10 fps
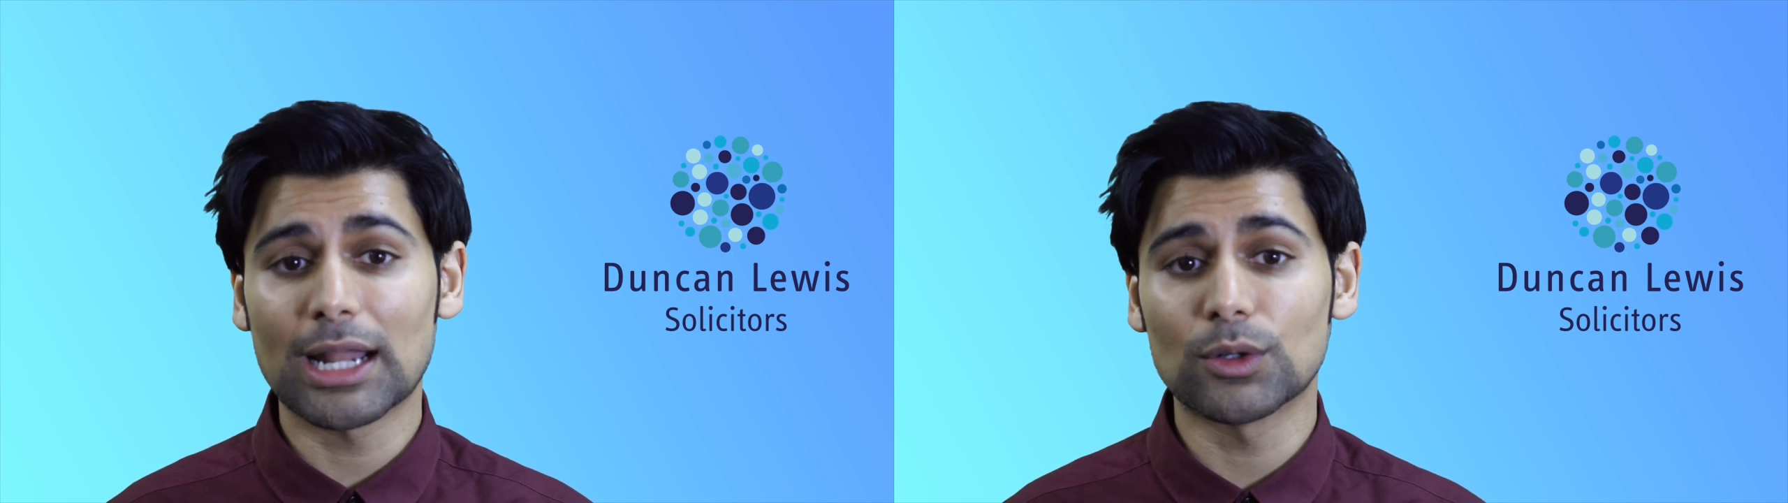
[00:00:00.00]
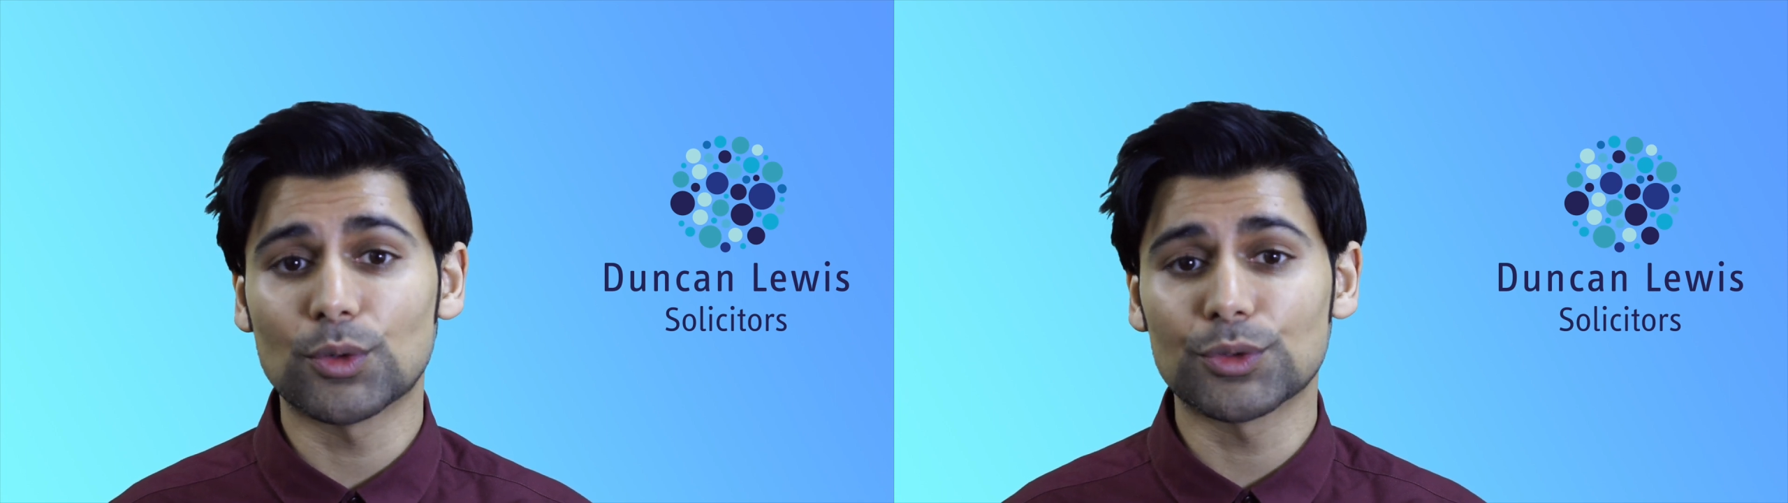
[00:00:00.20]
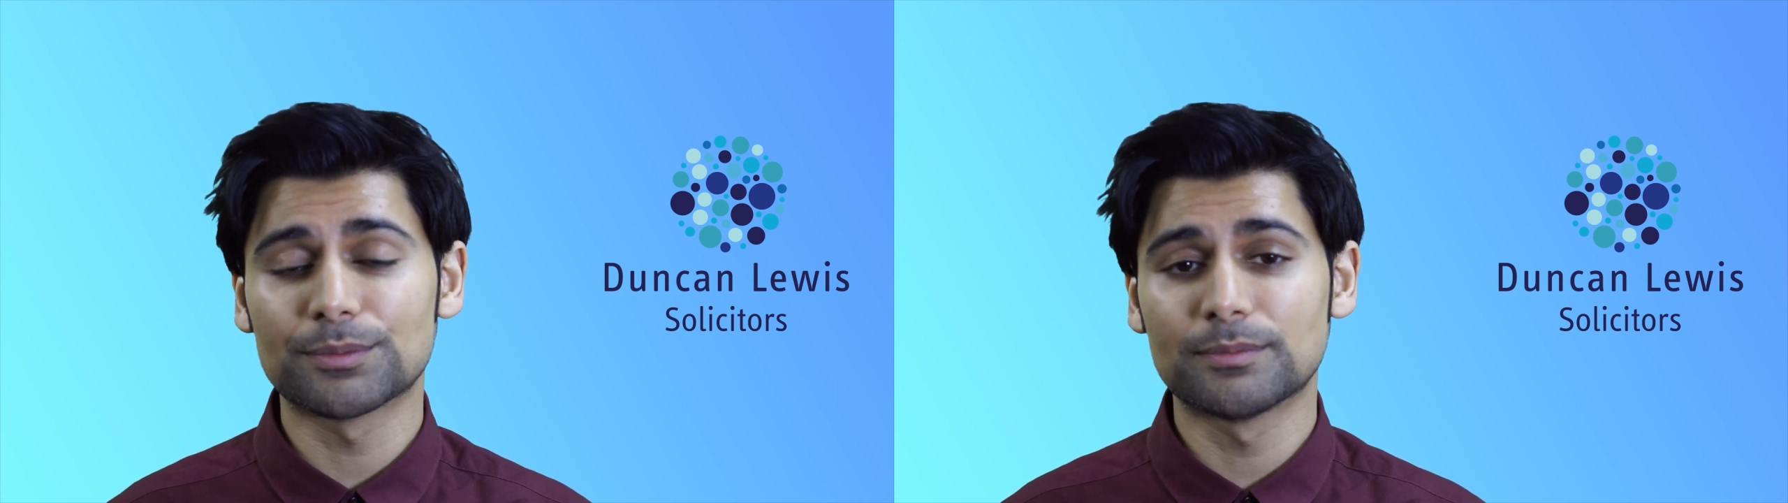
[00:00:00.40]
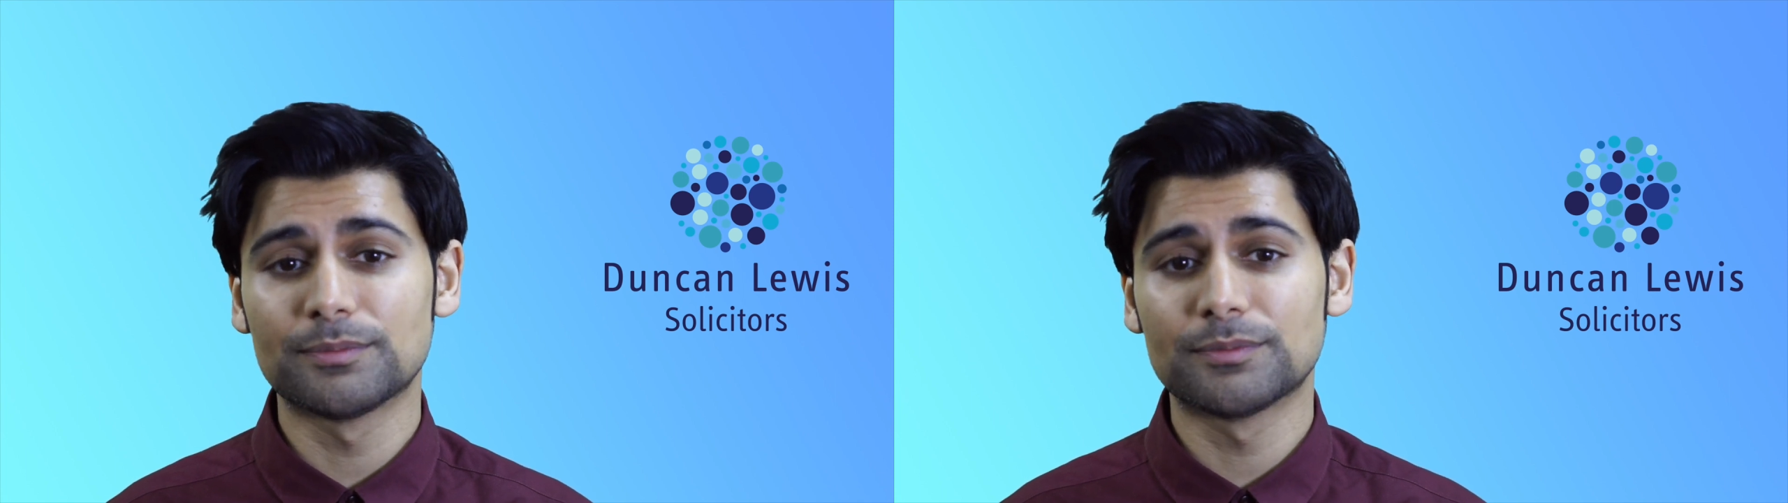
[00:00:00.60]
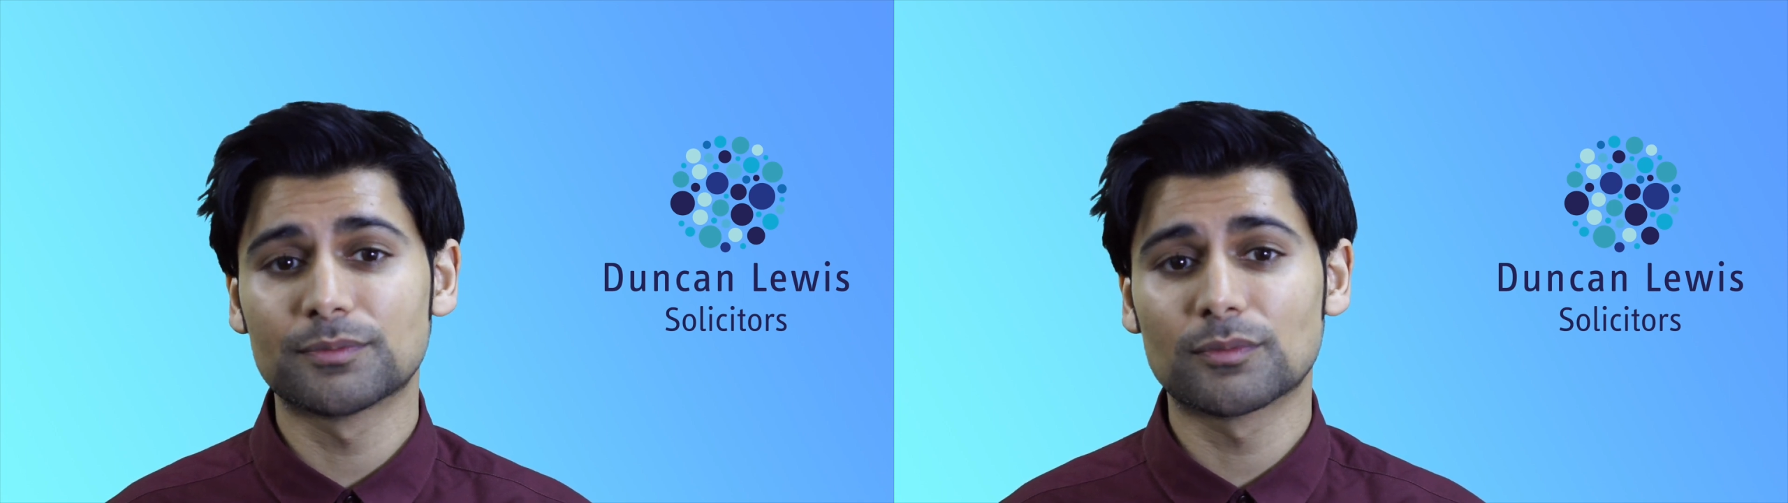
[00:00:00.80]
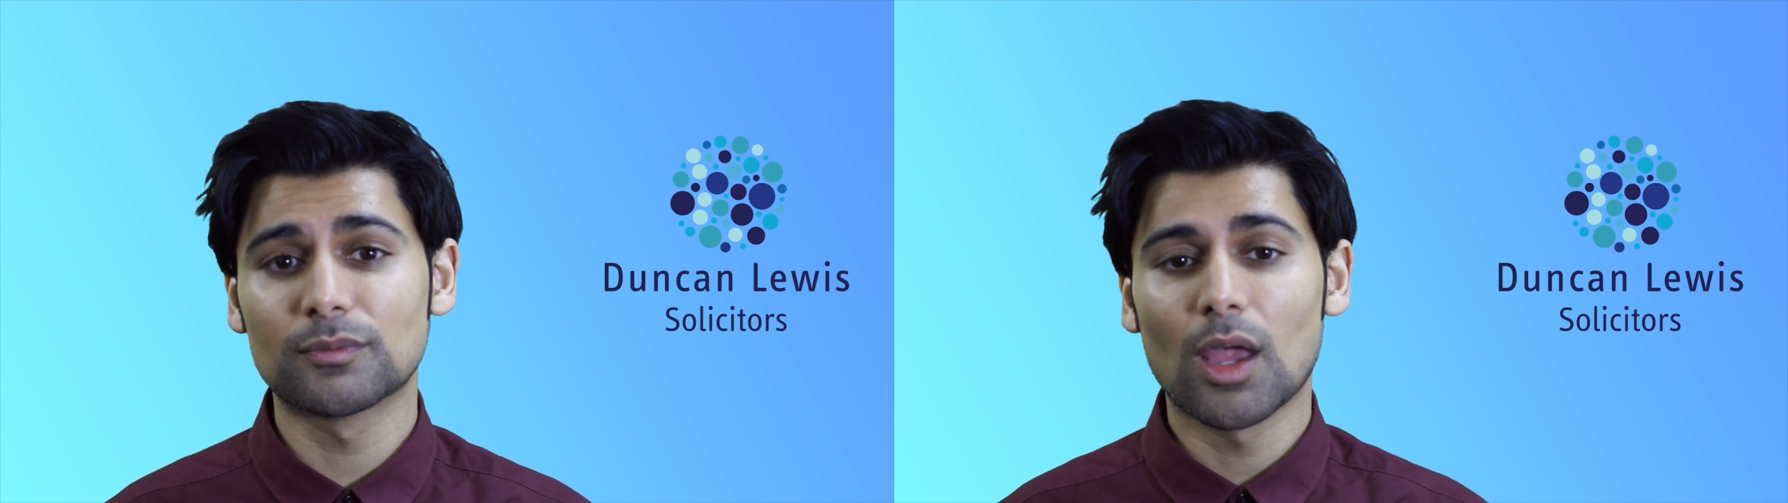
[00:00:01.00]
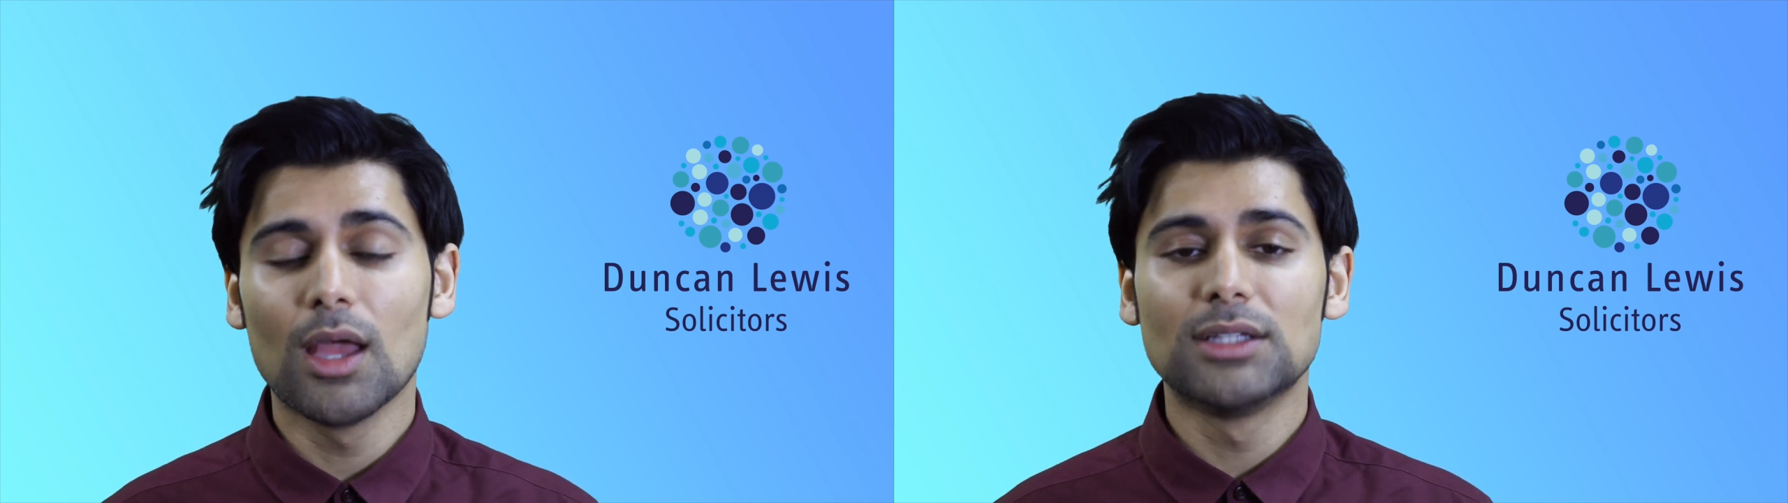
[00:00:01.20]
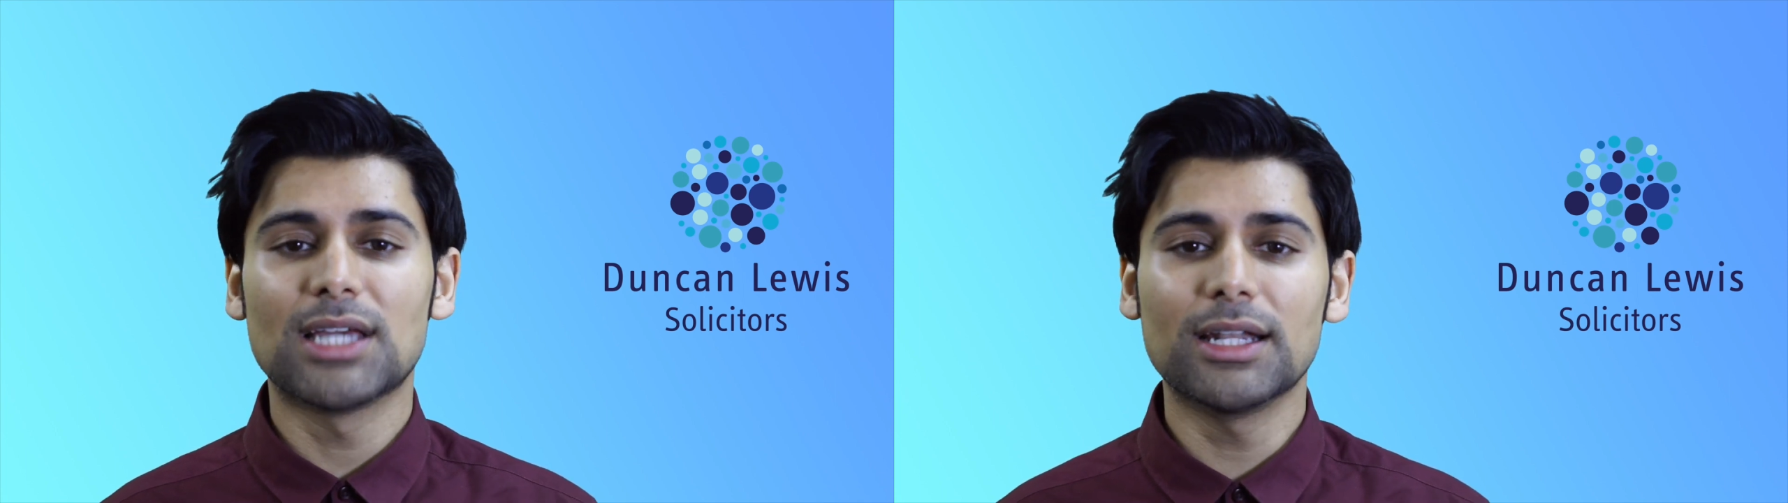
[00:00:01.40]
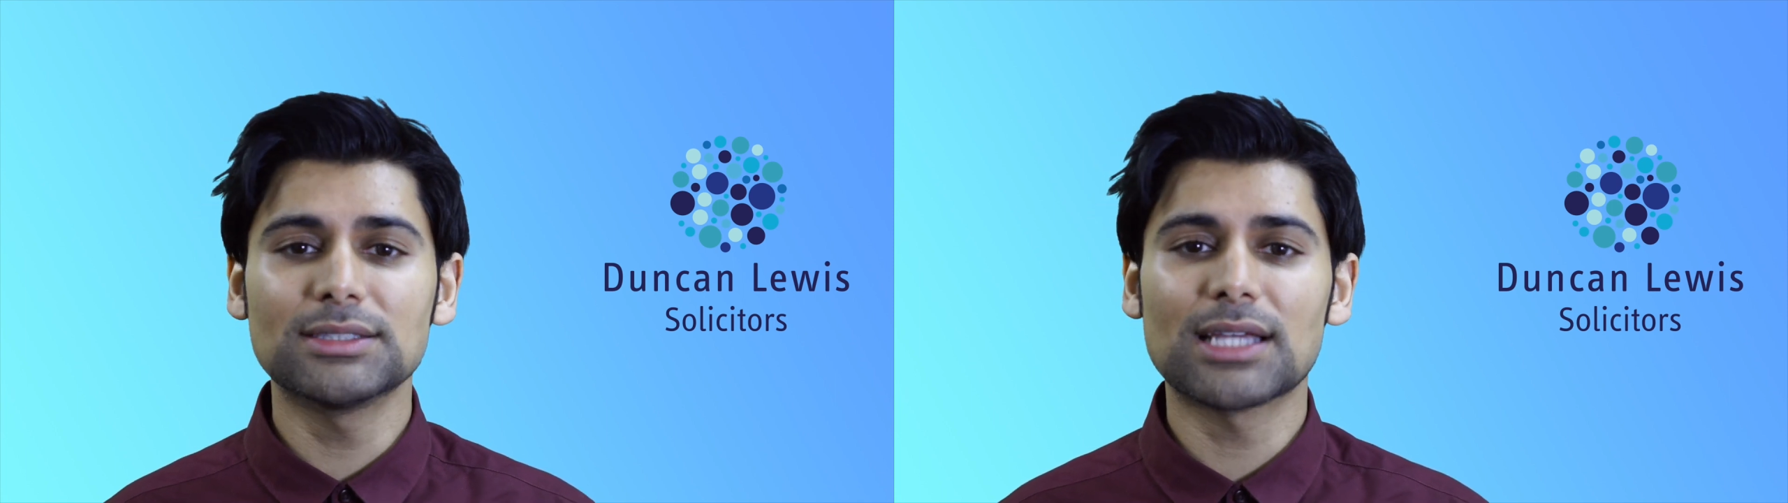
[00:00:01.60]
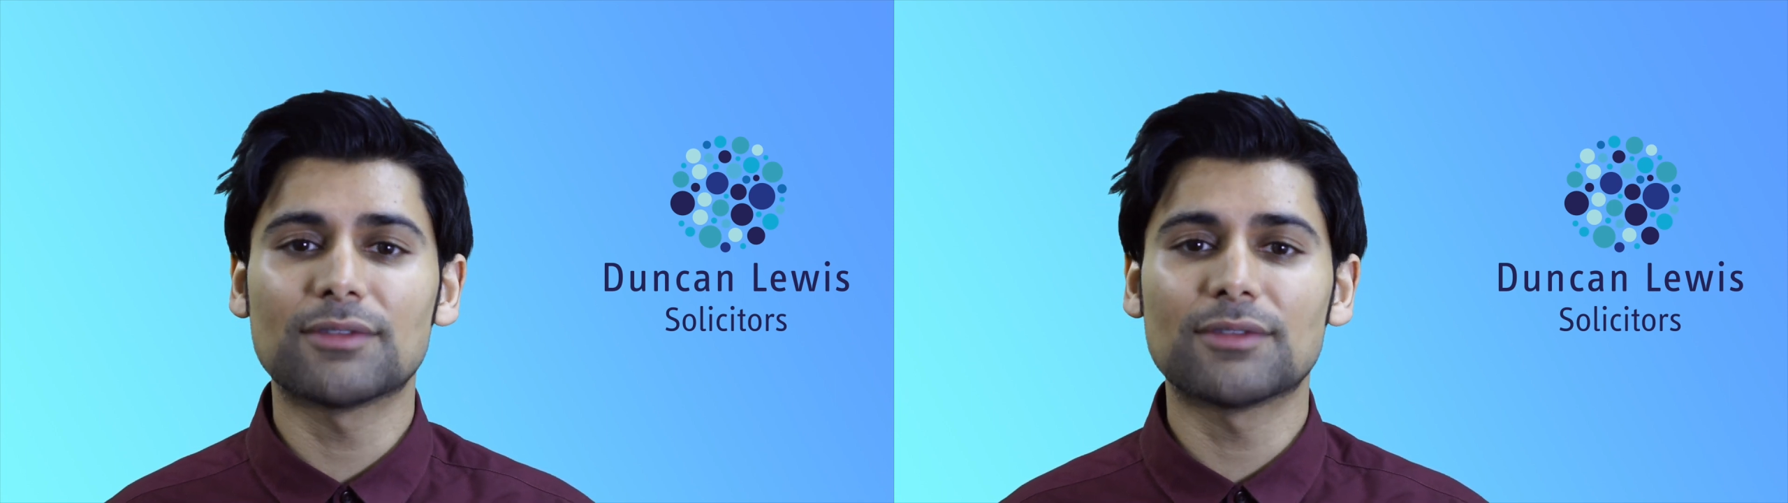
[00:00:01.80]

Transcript: landlord. Tenants